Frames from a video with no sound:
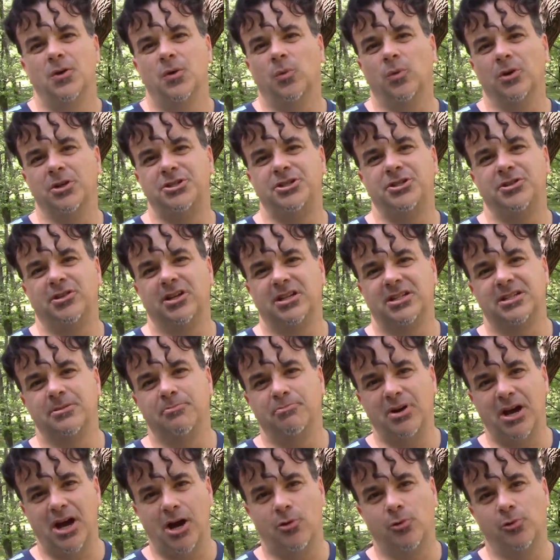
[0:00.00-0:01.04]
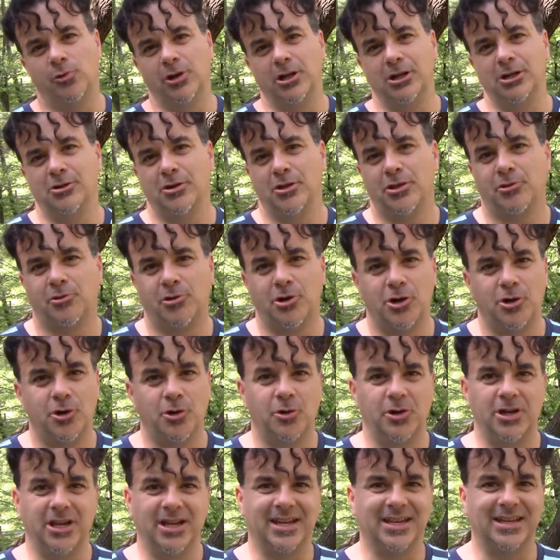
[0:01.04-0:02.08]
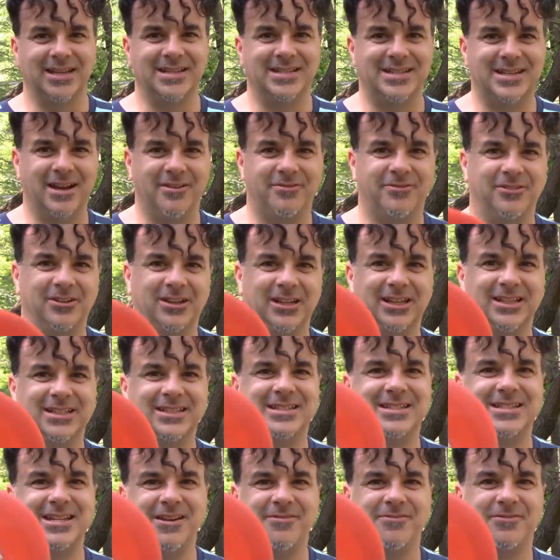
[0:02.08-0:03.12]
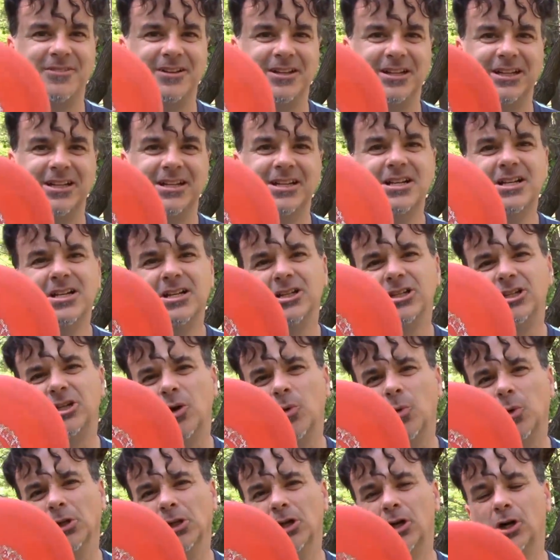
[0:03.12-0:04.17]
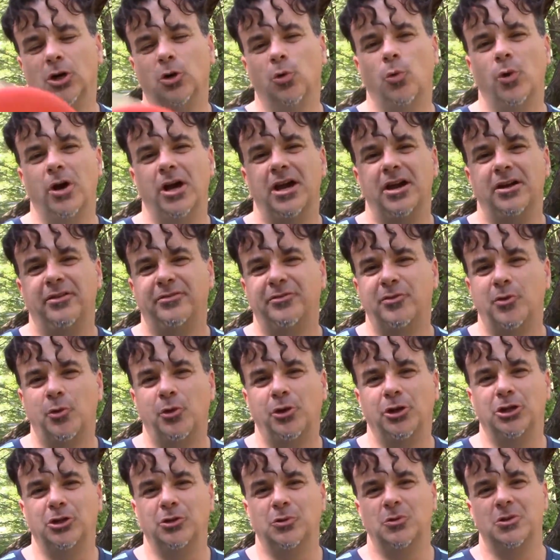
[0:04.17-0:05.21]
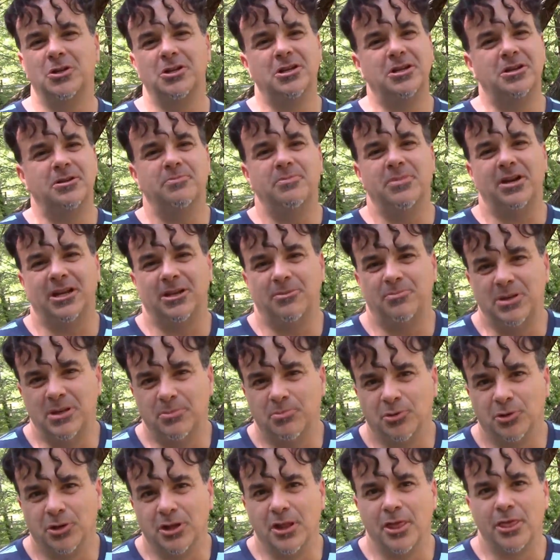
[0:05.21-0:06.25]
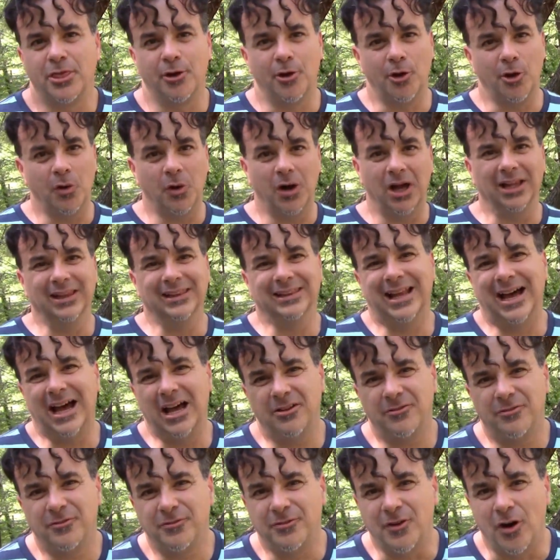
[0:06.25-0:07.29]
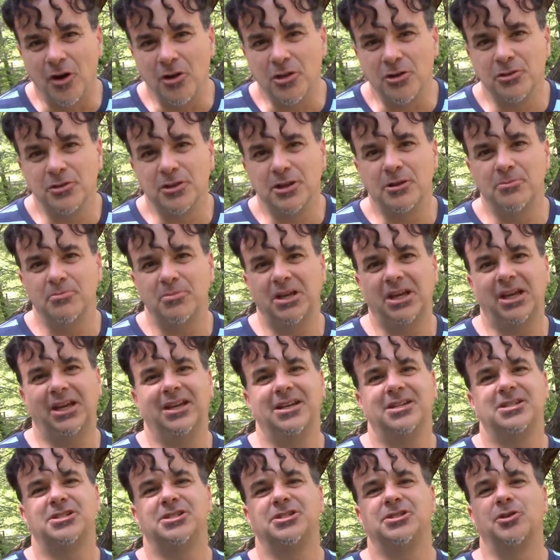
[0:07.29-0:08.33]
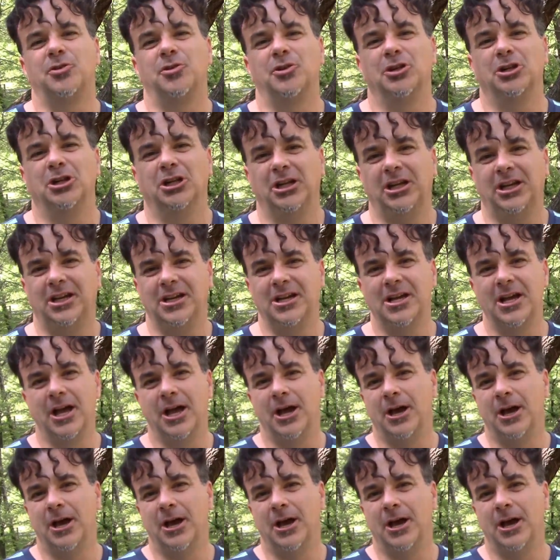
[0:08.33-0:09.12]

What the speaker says: once you get some power in your throw, it can definitely go a long way for you. Many people can throw a lot farther than me, certainly,